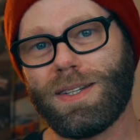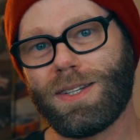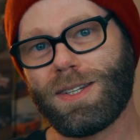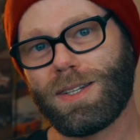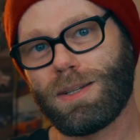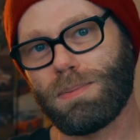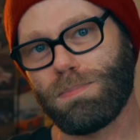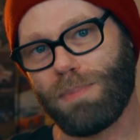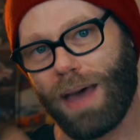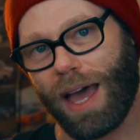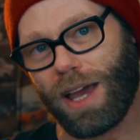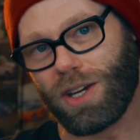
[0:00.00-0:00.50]

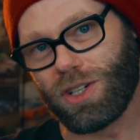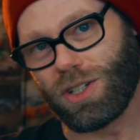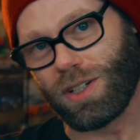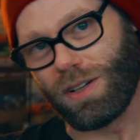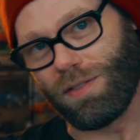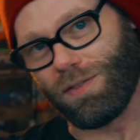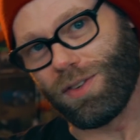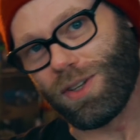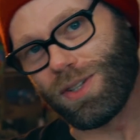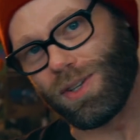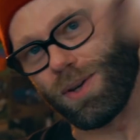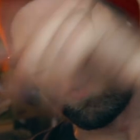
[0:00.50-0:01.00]
smash it
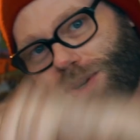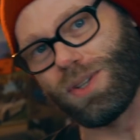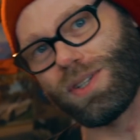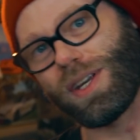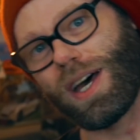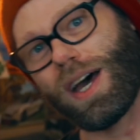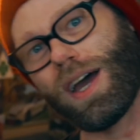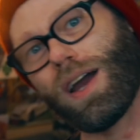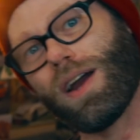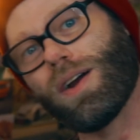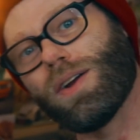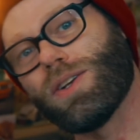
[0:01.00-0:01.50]
if you so
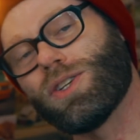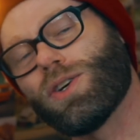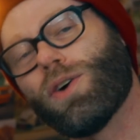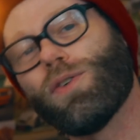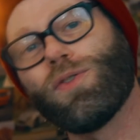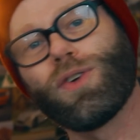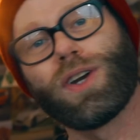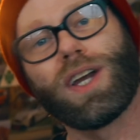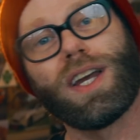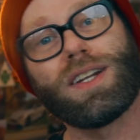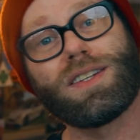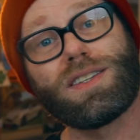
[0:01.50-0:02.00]
desire, and
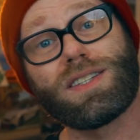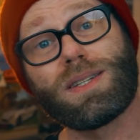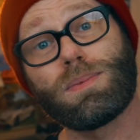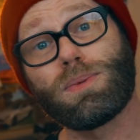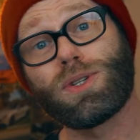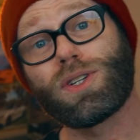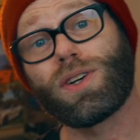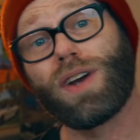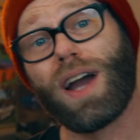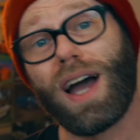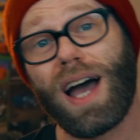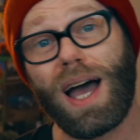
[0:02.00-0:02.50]
don't forget to
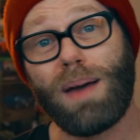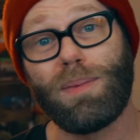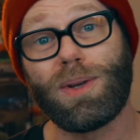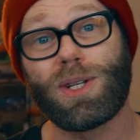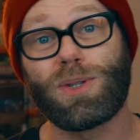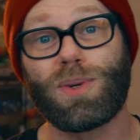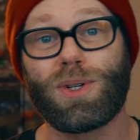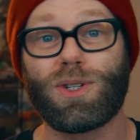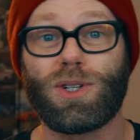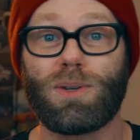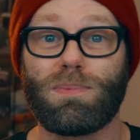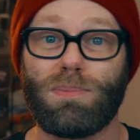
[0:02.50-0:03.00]
subscribe.
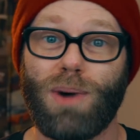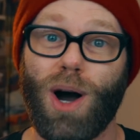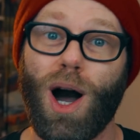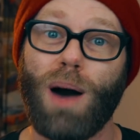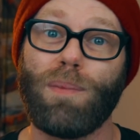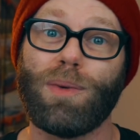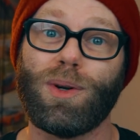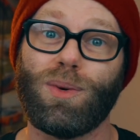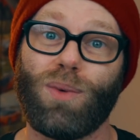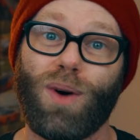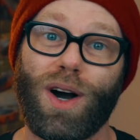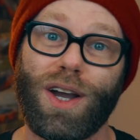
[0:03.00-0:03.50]
It's what your
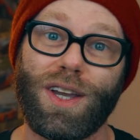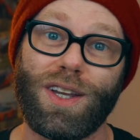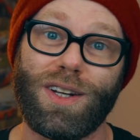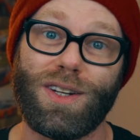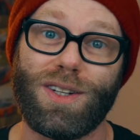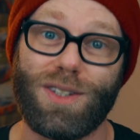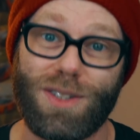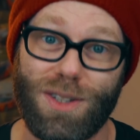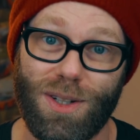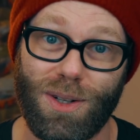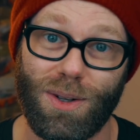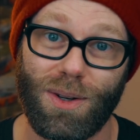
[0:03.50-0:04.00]
mom would want you
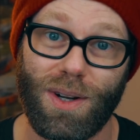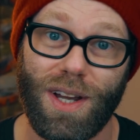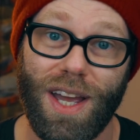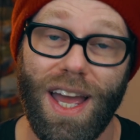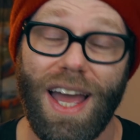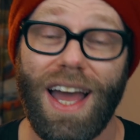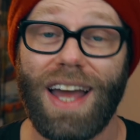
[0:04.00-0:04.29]
to do.